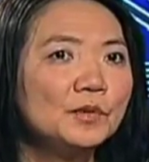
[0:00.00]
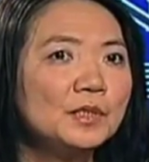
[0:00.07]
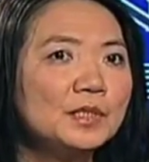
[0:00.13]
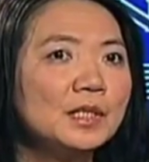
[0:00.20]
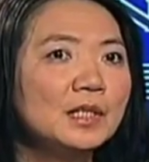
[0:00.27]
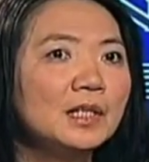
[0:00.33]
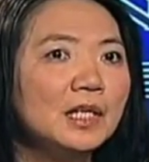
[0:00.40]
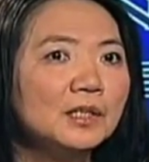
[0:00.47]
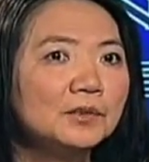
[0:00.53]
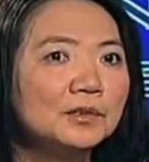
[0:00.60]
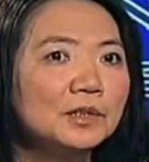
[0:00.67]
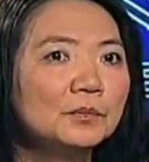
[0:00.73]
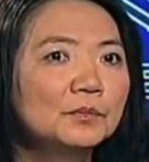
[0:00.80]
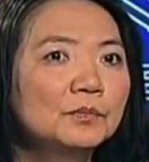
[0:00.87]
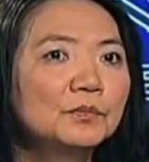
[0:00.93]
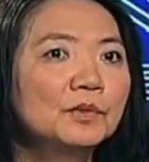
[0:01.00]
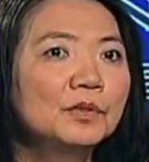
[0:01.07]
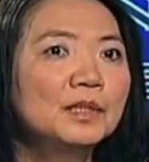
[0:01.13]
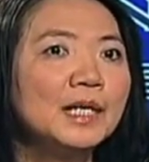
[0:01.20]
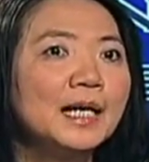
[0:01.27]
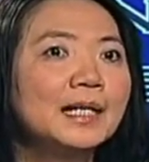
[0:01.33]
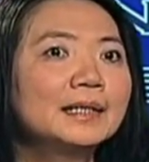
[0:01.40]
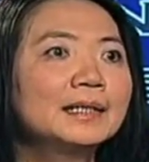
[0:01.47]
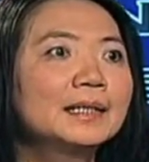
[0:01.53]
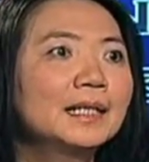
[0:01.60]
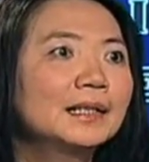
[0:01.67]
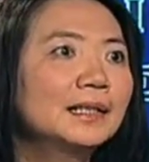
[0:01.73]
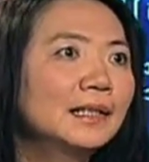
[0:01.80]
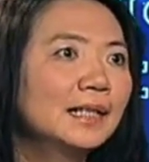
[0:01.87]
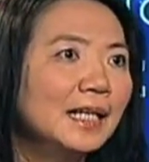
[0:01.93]
so this allows them not
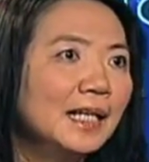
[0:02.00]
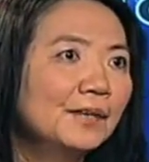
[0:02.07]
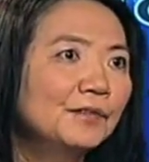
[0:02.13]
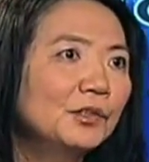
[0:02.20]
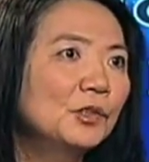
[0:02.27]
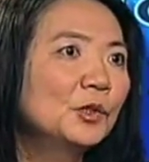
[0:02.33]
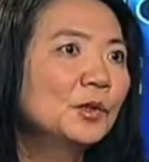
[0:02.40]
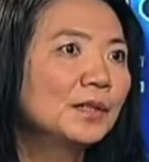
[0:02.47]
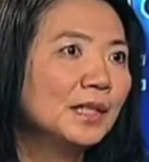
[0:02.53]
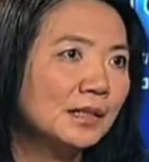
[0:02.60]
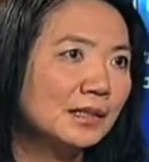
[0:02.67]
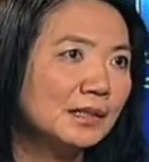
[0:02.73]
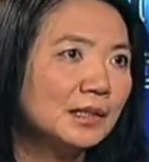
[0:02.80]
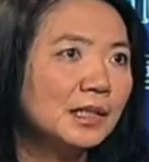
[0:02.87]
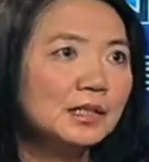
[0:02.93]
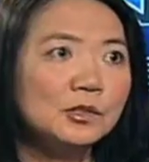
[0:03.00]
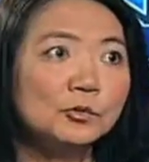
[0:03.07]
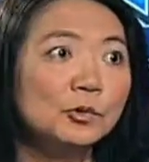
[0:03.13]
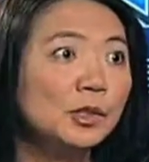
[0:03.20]
getting cavity during that stage.